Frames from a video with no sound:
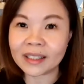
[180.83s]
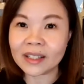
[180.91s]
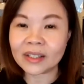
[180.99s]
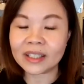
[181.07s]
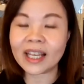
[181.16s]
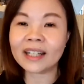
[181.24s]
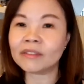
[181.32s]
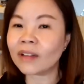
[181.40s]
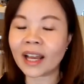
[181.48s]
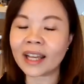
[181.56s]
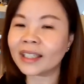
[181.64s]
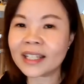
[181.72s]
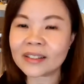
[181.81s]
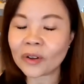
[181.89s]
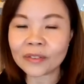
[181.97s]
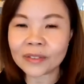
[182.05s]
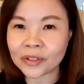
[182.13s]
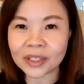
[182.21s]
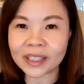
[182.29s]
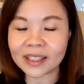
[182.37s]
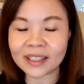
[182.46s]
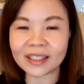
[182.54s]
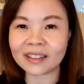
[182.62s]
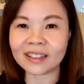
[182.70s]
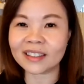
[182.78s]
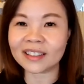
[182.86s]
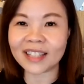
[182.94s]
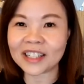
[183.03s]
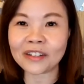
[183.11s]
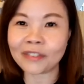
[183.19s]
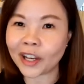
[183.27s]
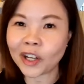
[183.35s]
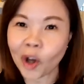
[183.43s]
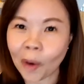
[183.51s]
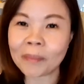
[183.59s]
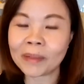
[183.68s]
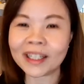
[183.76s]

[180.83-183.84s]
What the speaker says: Okay, and I guess over drinking is actually very common